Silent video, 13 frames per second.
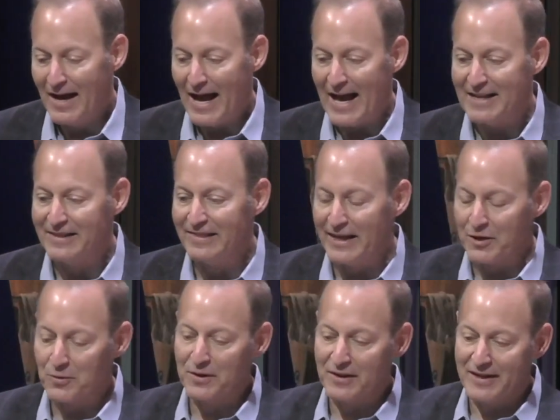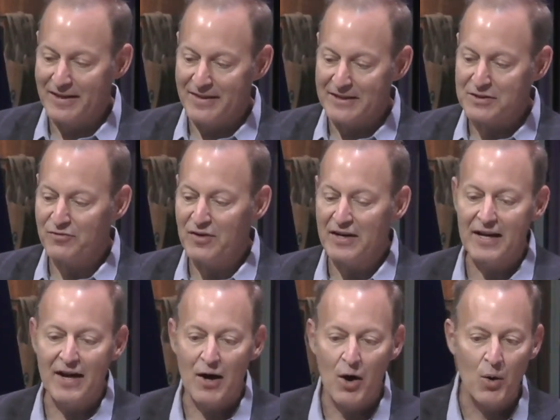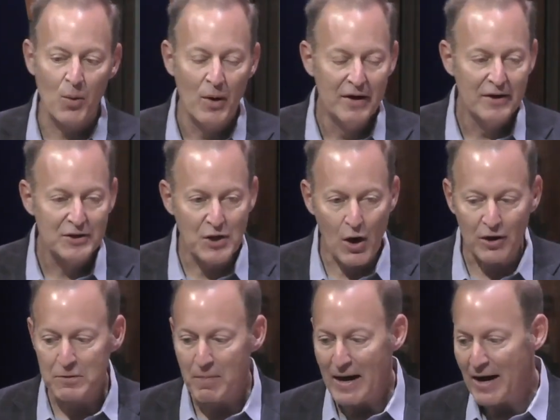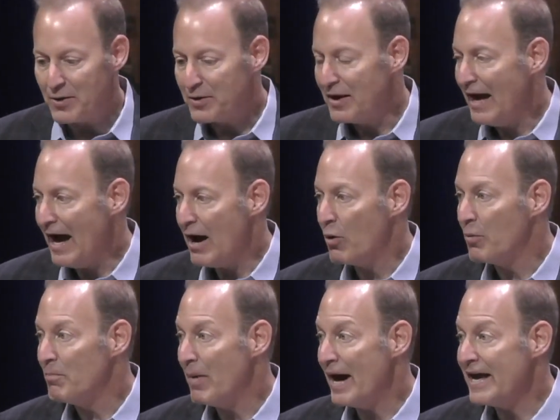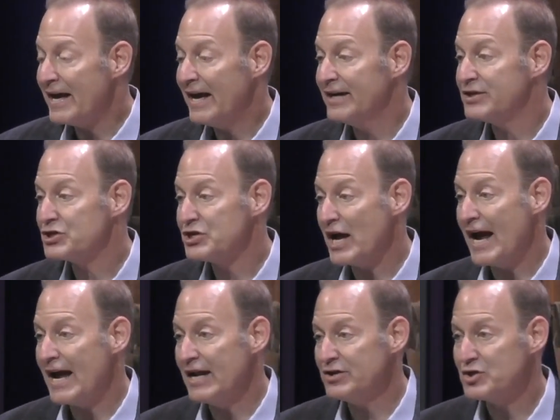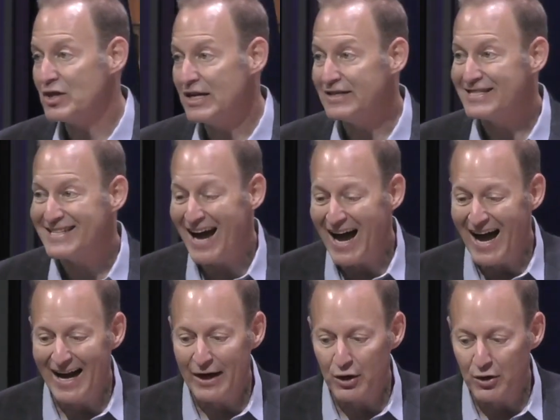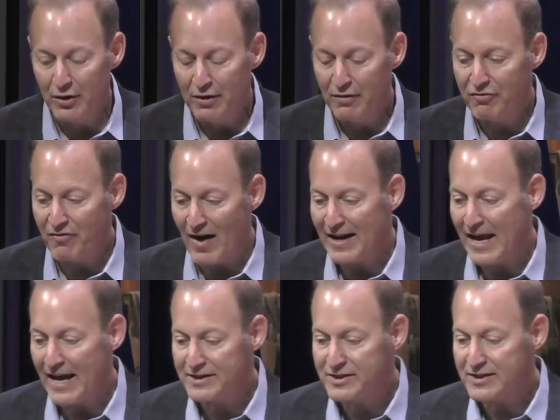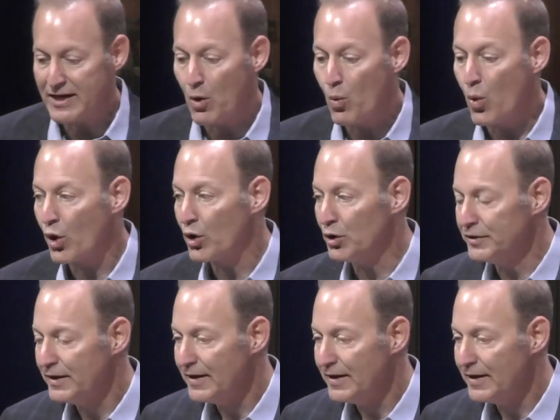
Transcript: And literally, this video talked about how Mike had changed the entire financing world,